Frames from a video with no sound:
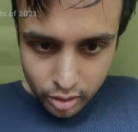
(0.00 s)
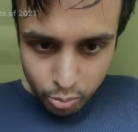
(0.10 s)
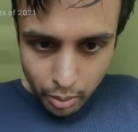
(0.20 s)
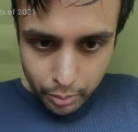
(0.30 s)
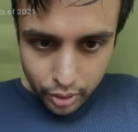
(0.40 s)

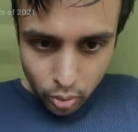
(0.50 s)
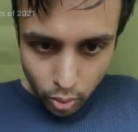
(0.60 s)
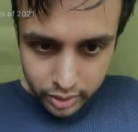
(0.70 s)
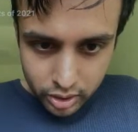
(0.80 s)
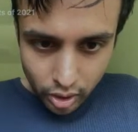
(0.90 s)
Remember, the
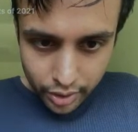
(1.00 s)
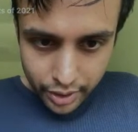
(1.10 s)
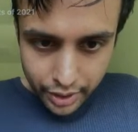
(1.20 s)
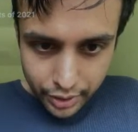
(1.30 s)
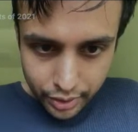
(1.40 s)
coin started
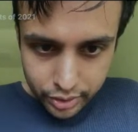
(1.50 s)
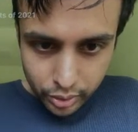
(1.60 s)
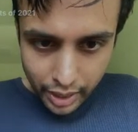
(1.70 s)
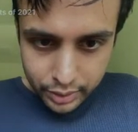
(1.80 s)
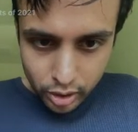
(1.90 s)
here, so
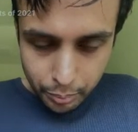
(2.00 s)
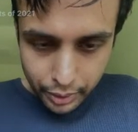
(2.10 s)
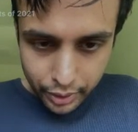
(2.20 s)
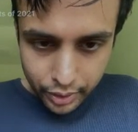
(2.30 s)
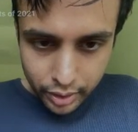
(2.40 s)
it ends up
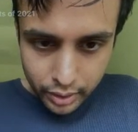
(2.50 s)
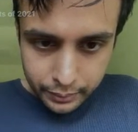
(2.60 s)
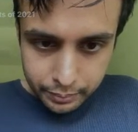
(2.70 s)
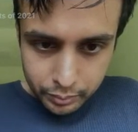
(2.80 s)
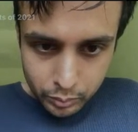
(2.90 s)
here,
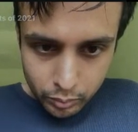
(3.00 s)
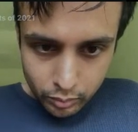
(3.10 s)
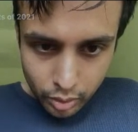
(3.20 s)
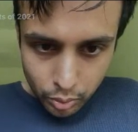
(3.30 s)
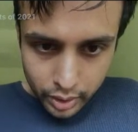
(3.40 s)

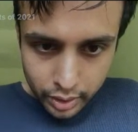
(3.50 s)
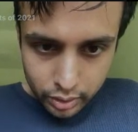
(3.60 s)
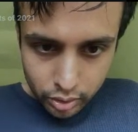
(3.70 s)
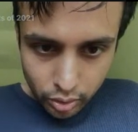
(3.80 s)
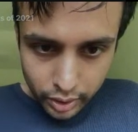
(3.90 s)
right?
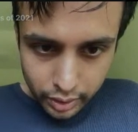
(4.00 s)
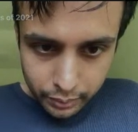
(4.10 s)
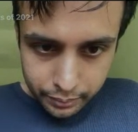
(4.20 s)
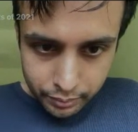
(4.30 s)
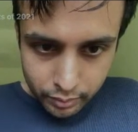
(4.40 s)
So
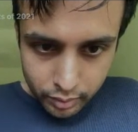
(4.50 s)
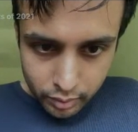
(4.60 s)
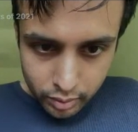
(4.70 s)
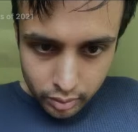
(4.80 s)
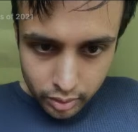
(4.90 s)
like
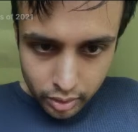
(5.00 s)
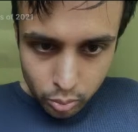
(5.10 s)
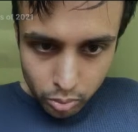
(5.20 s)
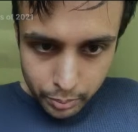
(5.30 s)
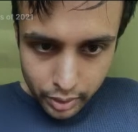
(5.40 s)
this
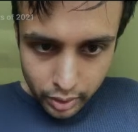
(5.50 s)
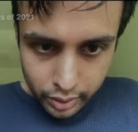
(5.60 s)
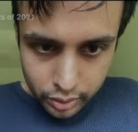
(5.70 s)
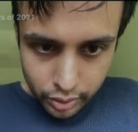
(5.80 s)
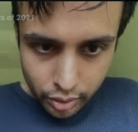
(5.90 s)
would be like
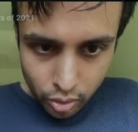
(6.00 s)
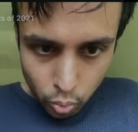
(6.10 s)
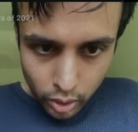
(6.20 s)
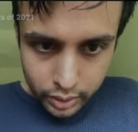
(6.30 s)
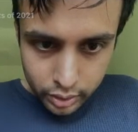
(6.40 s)
0,
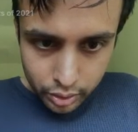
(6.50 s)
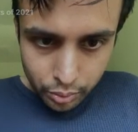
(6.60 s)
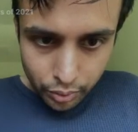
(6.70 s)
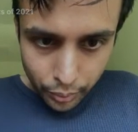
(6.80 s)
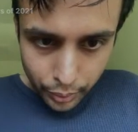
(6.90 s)
1,
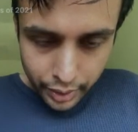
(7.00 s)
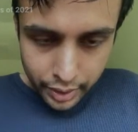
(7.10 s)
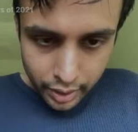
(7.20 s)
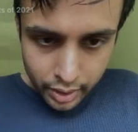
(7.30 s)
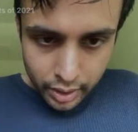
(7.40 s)
2, 3,
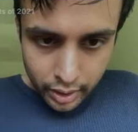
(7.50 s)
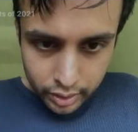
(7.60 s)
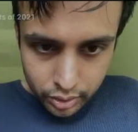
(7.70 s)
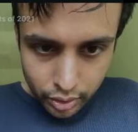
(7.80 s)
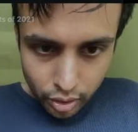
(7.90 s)

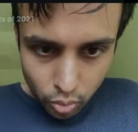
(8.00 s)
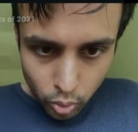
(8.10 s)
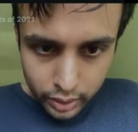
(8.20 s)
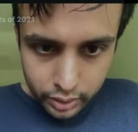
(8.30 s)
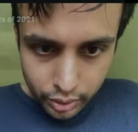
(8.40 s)
and 0,
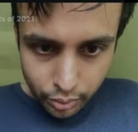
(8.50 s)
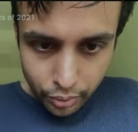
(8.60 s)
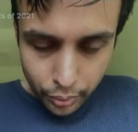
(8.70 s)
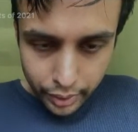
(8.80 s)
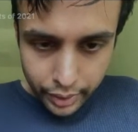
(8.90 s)
1, 2,
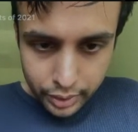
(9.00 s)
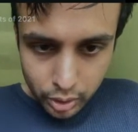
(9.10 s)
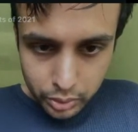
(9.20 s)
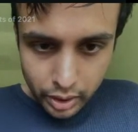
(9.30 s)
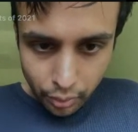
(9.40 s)
3.
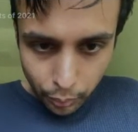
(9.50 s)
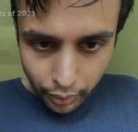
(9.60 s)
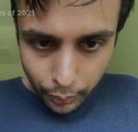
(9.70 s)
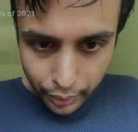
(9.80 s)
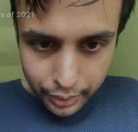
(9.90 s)
So it's a 3,
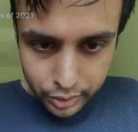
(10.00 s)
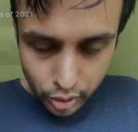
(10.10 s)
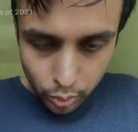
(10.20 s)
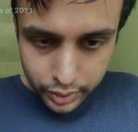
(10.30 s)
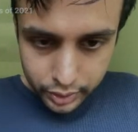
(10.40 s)
3,
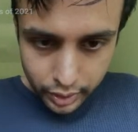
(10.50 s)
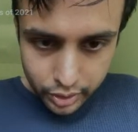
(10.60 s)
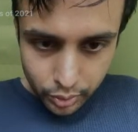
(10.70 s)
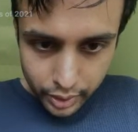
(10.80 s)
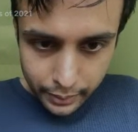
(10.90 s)
0
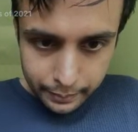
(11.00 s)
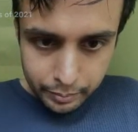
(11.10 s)
index, right?